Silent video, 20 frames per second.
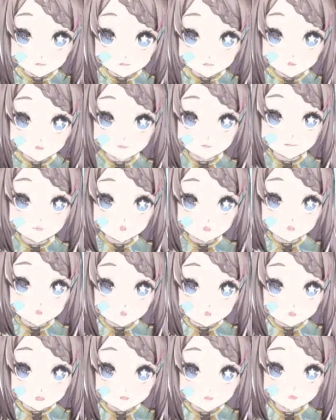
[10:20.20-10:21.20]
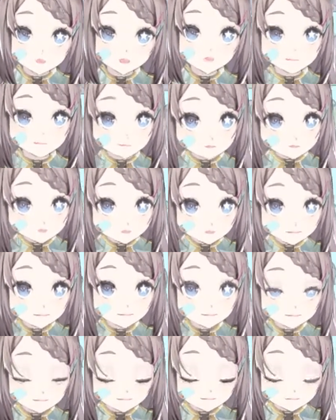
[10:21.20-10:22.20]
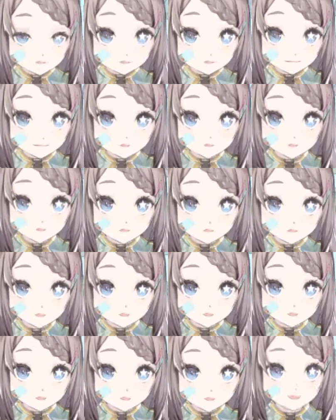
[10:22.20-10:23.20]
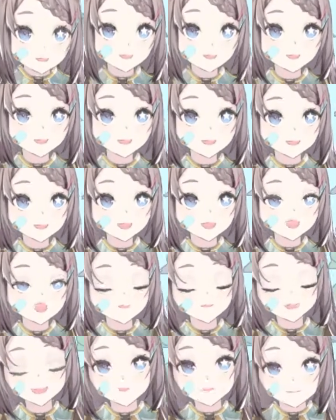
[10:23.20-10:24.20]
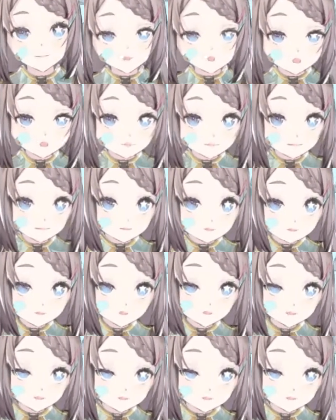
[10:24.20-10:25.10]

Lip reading: Let me get into it. msf admin and password once again.